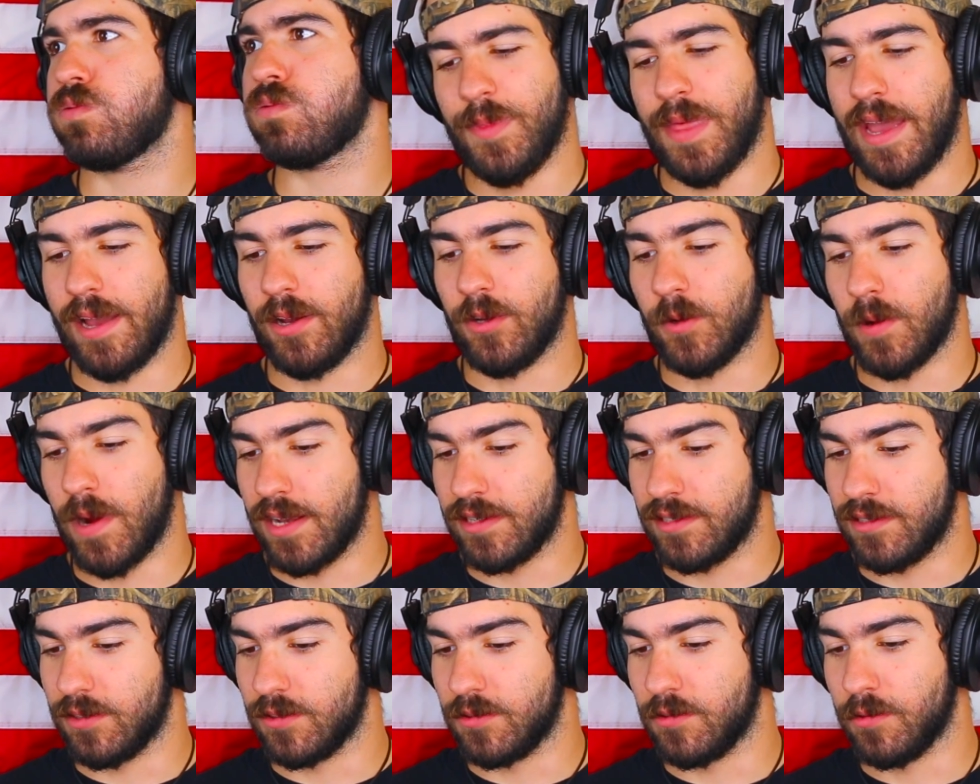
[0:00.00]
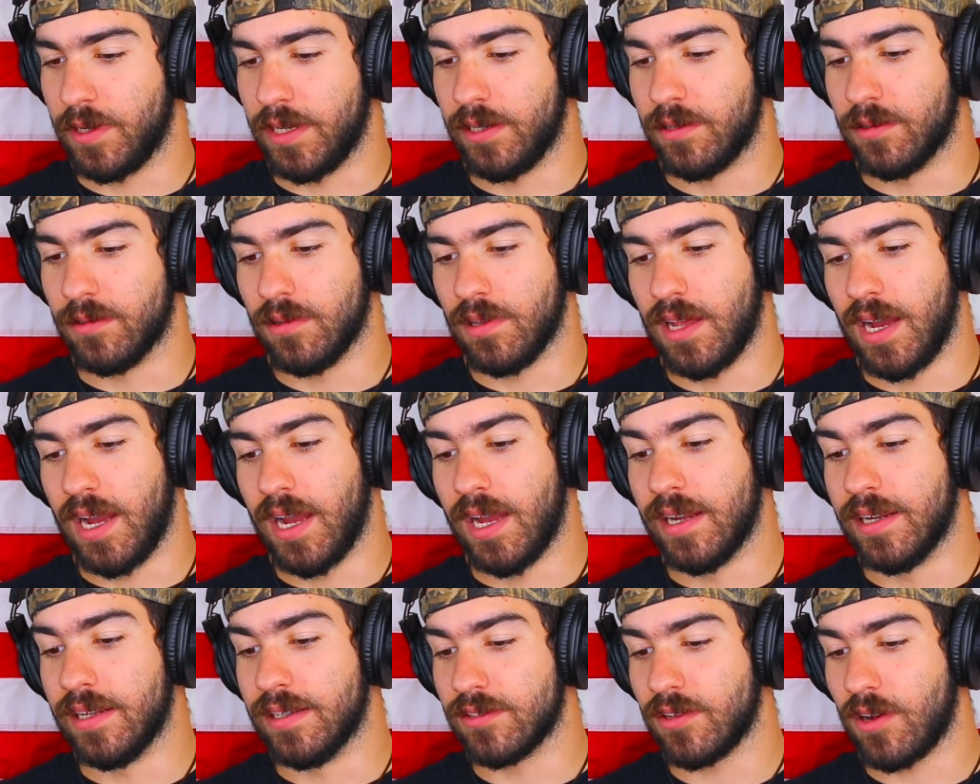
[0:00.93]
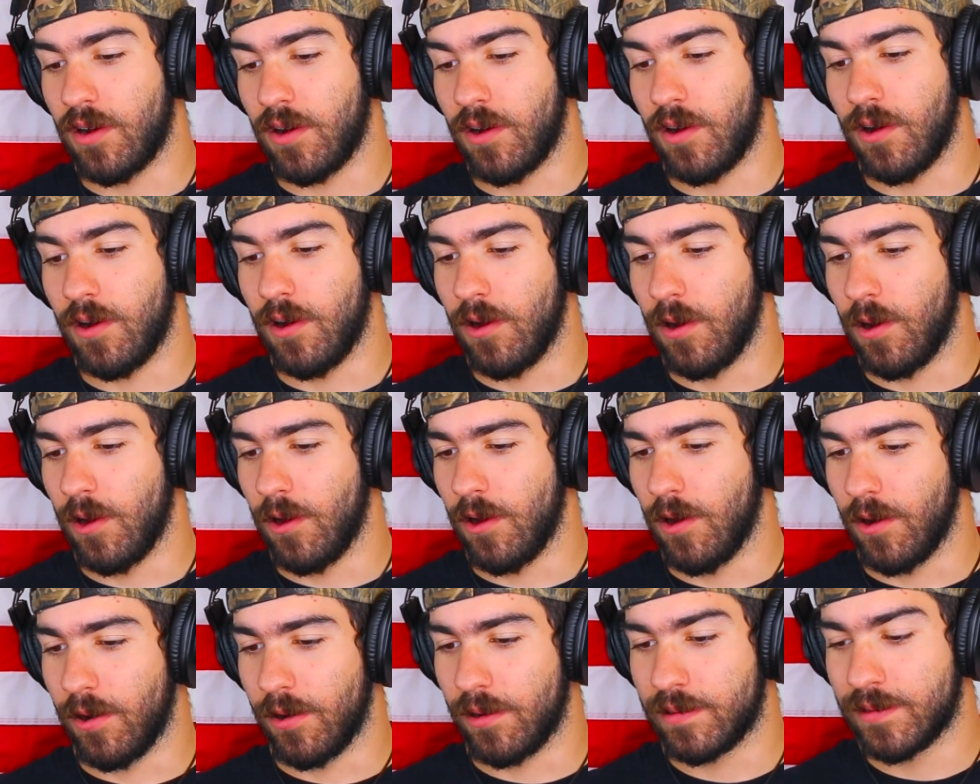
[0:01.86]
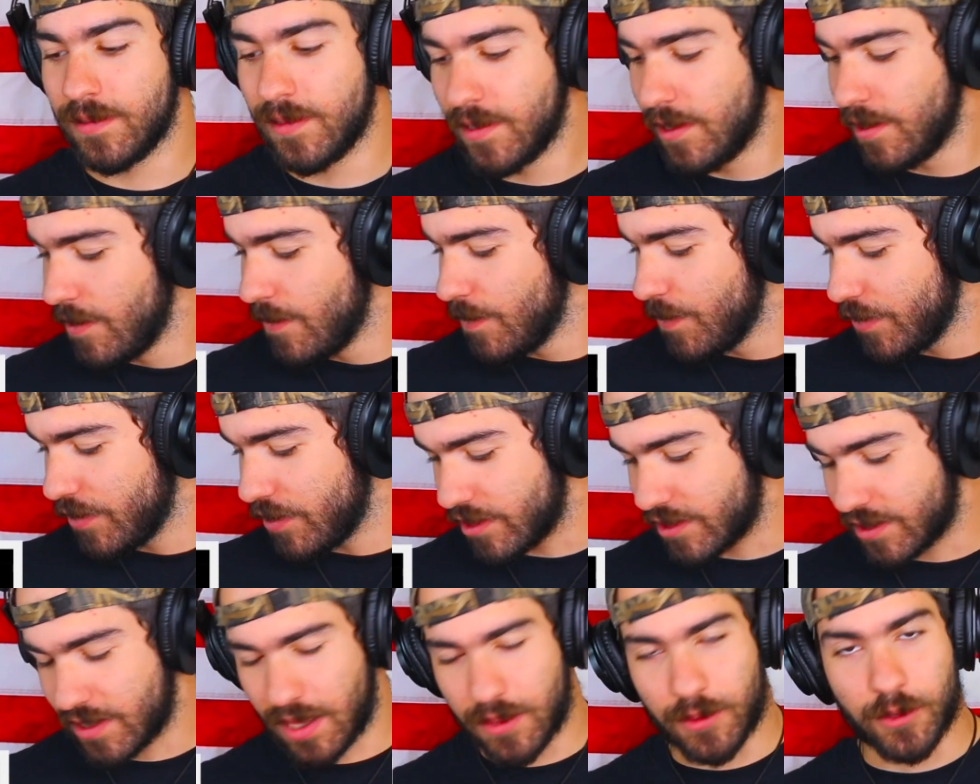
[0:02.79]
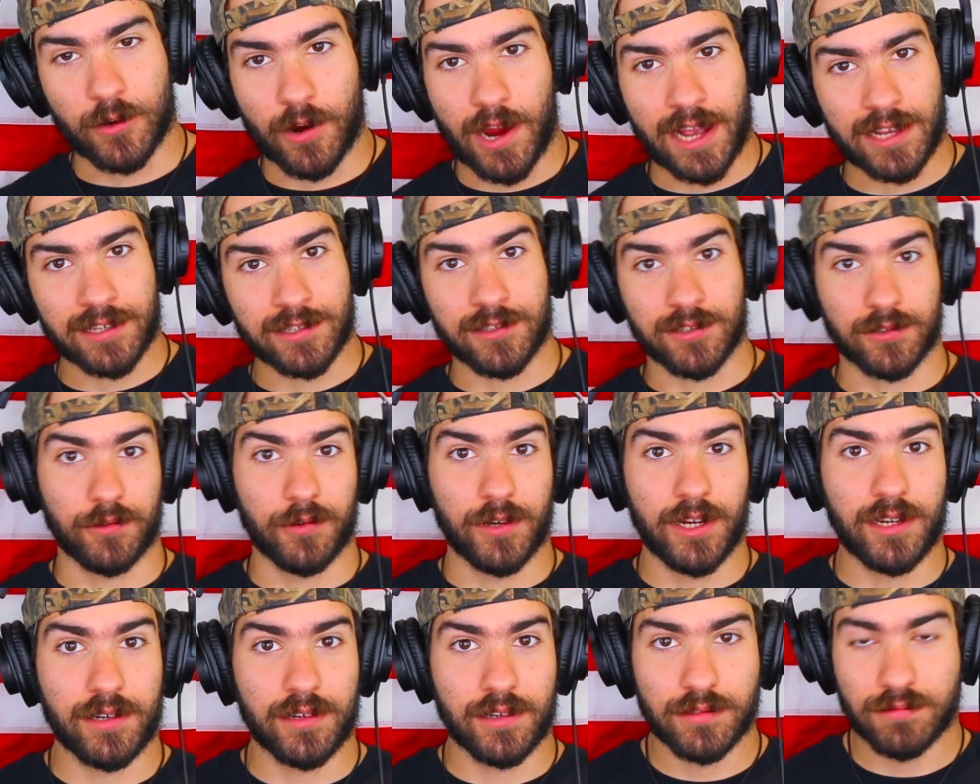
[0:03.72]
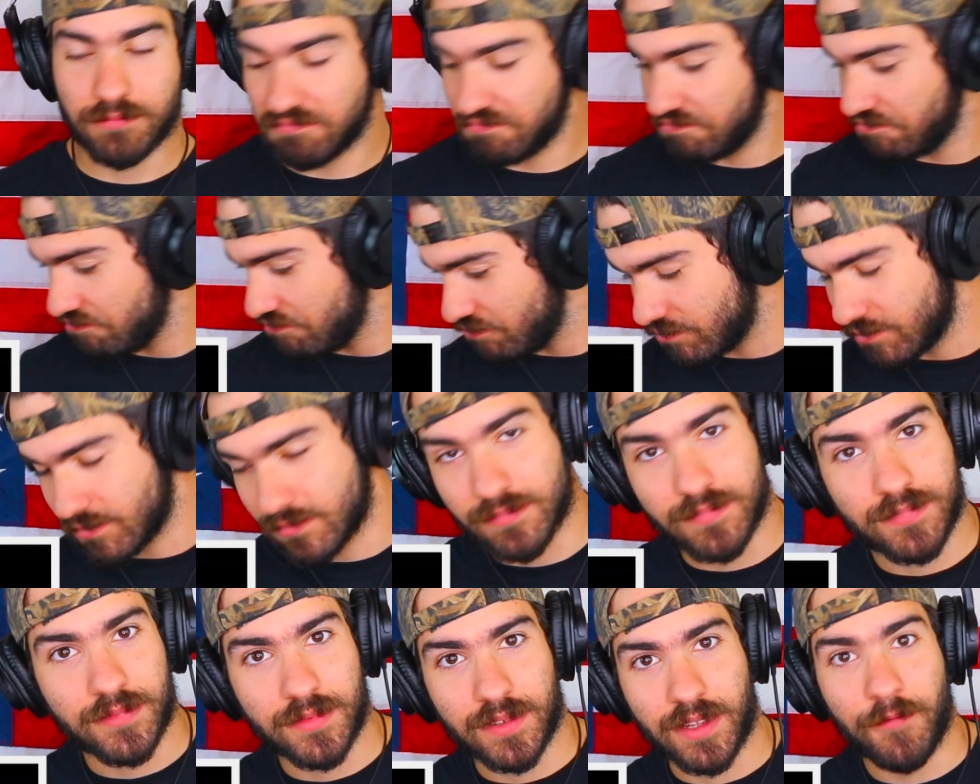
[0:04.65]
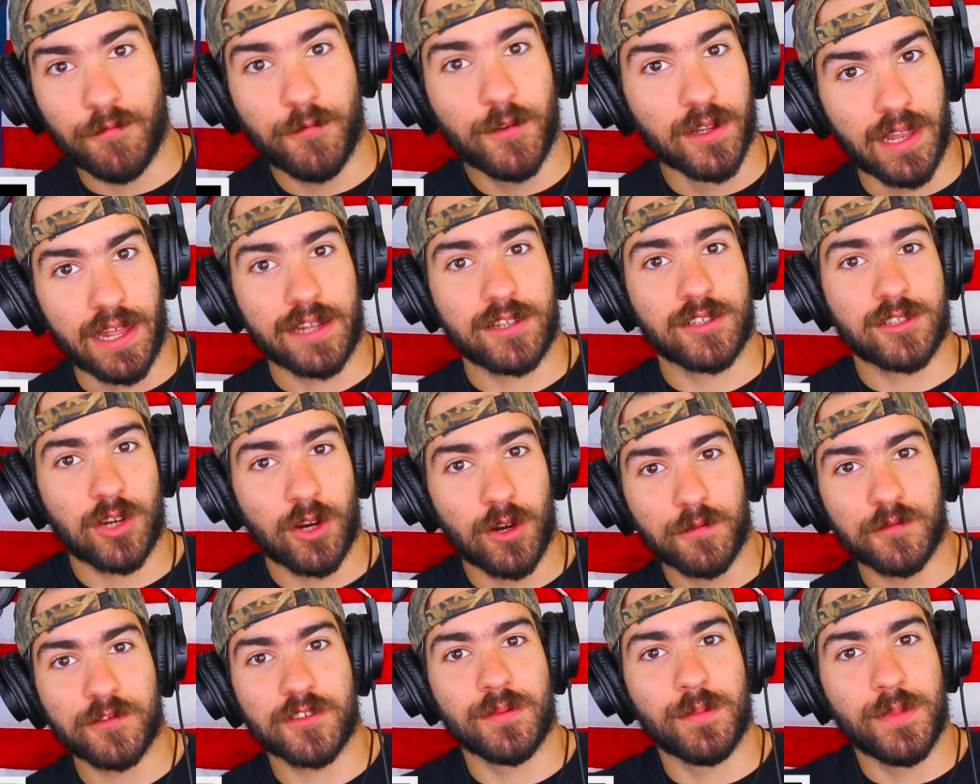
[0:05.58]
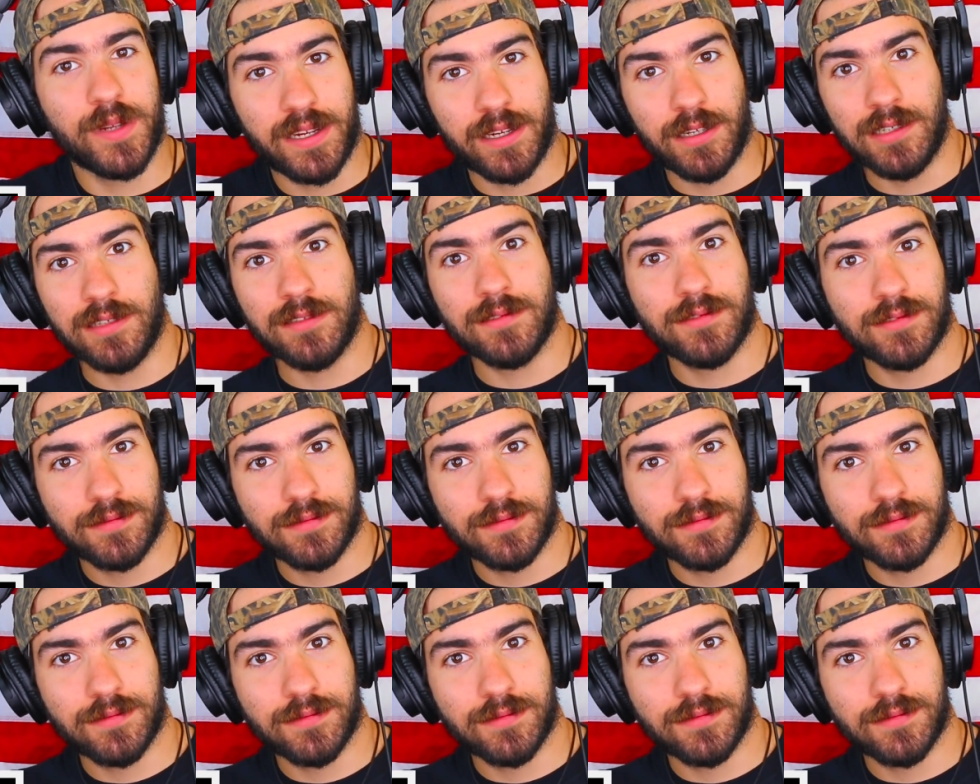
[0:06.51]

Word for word: that grass is greener line is hard. Y'all say the grass is greener. Feel like turf to me.